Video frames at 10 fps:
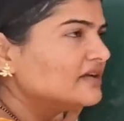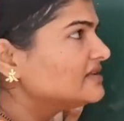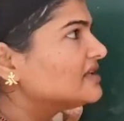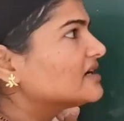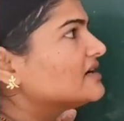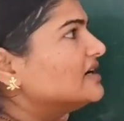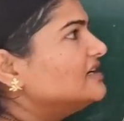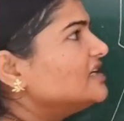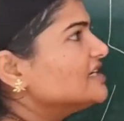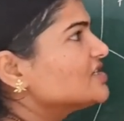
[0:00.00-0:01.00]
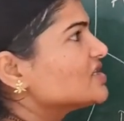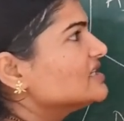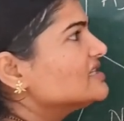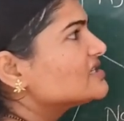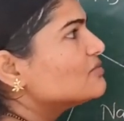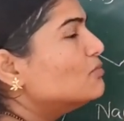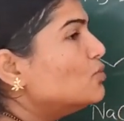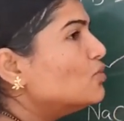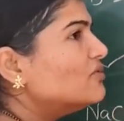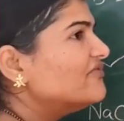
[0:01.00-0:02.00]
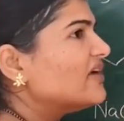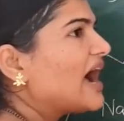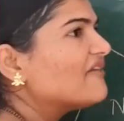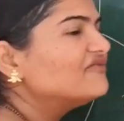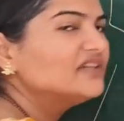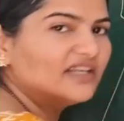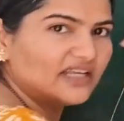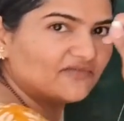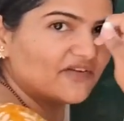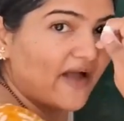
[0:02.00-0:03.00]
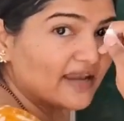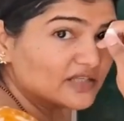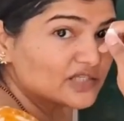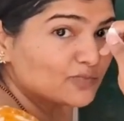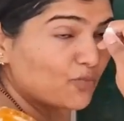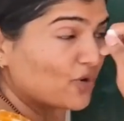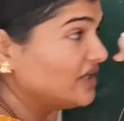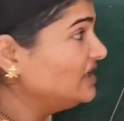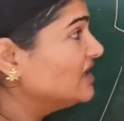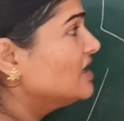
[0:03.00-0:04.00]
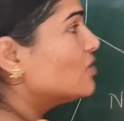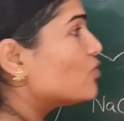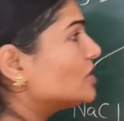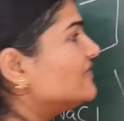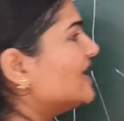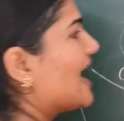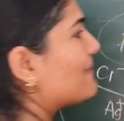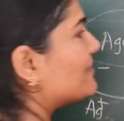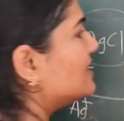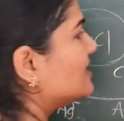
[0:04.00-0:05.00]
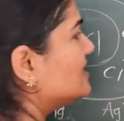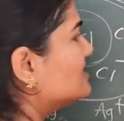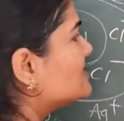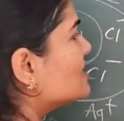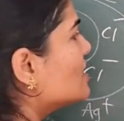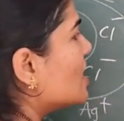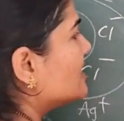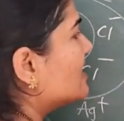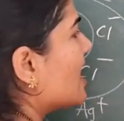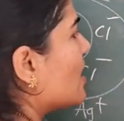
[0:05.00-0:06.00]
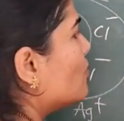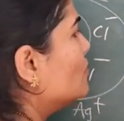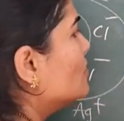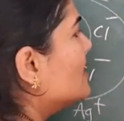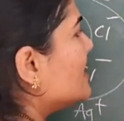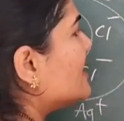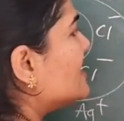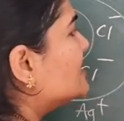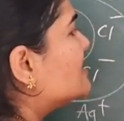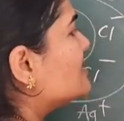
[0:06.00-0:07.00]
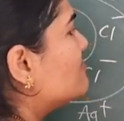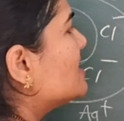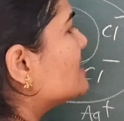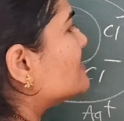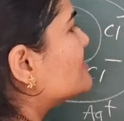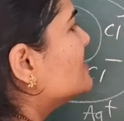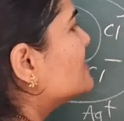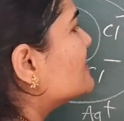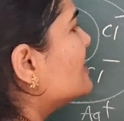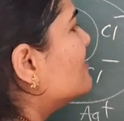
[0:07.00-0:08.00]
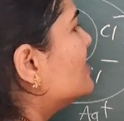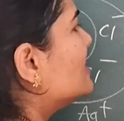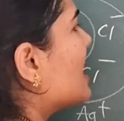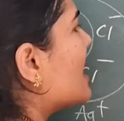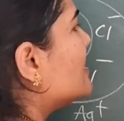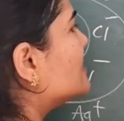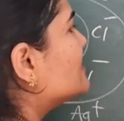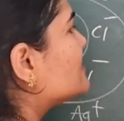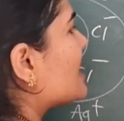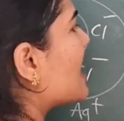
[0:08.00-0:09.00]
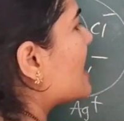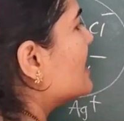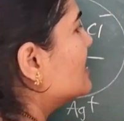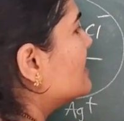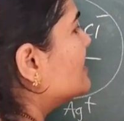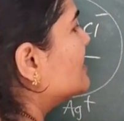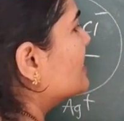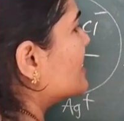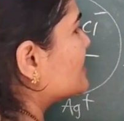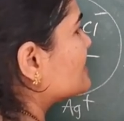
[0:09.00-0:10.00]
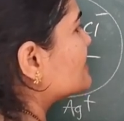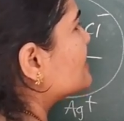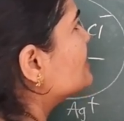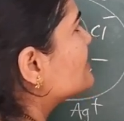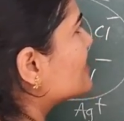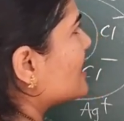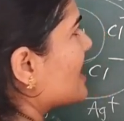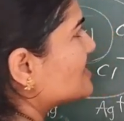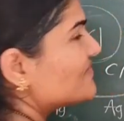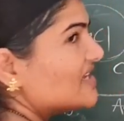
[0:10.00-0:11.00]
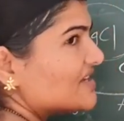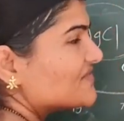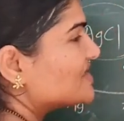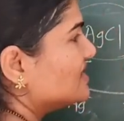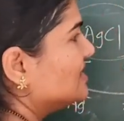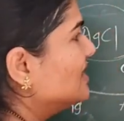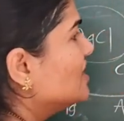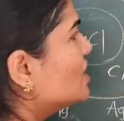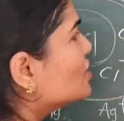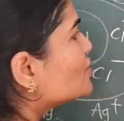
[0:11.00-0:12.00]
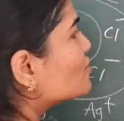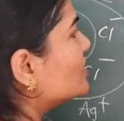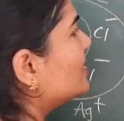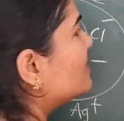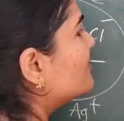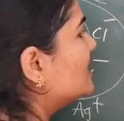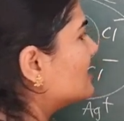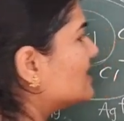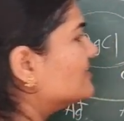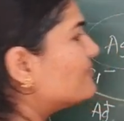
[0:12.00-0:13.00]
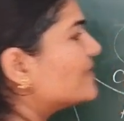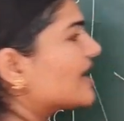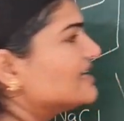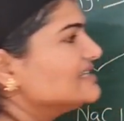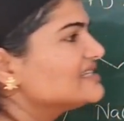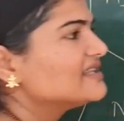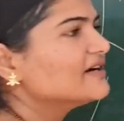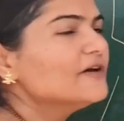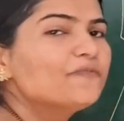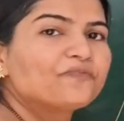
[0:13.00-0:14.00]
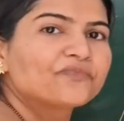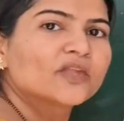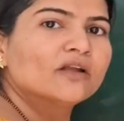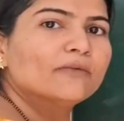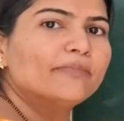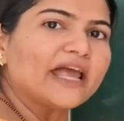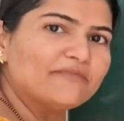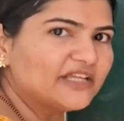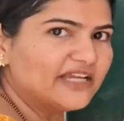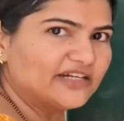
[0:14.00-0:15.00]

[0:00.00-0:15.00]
the conditions move after equivalence point, what will happen is now Ag plus means silver ions are in excess as we have seen. So it will comprise the primary